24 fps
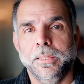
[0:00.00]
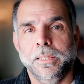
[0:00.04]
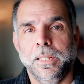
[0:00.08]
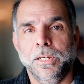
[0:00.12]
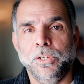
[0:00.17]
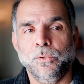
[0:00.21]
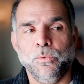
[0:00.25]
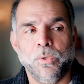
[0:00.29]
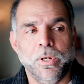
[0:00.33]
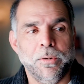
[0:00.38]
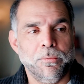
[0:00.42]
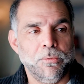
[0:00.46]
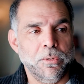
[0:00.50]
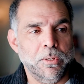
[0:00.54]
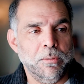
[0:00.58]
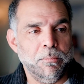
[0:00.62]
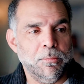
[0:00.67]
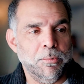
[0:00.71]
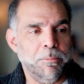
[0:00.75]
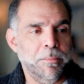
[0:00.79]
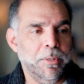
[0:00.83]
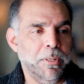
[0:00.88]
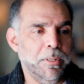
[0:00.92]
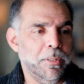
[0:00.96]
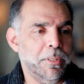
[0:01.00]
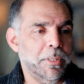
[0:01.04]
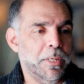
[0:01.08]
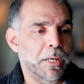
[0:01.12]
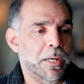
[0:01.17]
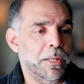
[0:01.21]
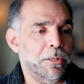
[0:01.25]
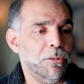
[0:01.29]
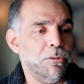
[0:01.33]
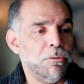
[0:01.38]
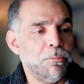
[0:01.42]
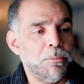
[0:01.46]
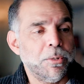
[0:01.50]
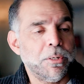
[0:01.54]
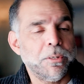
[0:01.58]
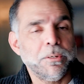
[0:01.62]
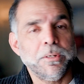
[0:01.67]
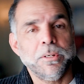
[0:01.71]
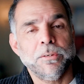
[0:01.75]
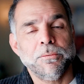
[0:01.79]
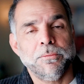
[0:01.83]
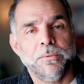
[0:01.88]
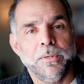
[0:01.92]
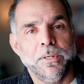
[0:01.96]
that you would have to implement the
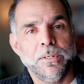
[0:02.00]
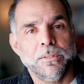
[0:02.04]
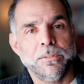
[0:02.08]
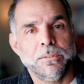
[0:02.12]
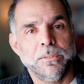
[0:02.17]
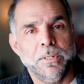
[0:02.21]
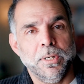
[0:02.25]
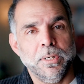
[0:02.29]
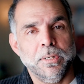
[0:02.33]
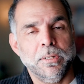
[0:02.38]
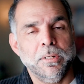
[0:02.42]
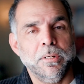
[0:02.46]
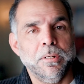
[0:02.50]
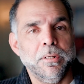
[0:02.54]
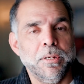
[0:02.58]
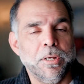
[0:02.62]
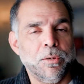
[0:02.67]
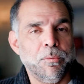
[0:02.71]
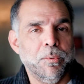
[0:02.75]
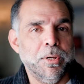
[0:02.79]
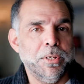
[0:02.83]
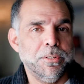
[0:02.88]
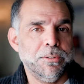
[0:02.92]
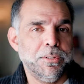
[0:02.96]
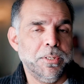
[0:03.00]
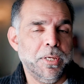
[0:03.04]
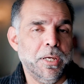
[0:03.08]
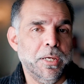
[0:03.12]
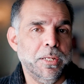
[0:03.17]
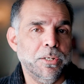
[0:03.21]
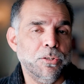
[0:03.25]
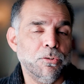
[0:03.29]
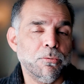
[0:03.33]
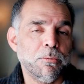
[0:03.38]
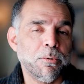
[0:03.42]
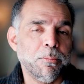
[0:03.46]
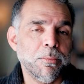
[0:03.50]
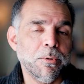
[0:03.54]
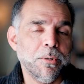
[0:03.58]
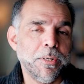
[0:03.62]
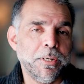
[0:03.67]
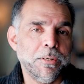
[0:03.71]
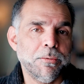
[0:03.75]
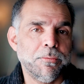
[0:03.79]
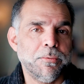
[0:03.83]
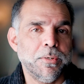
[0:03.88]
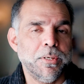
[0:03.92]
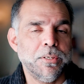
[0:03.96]
iEnumerator interface that requires the iEnumerable
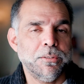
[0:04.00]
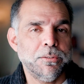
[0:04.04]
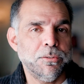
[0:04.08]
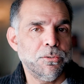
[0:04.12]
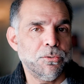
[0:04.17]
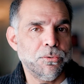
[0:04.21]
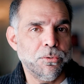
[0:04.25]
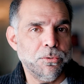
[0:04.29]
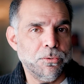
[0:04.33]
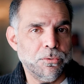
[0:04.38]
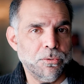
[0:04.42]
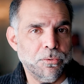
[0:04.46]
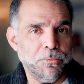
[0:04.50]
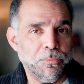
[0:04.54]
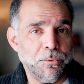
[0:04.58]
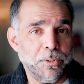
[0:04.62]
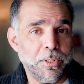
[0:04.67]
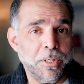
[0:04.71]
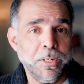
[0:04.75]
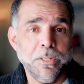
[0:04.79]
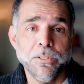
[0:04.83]
interface and so on and so forth.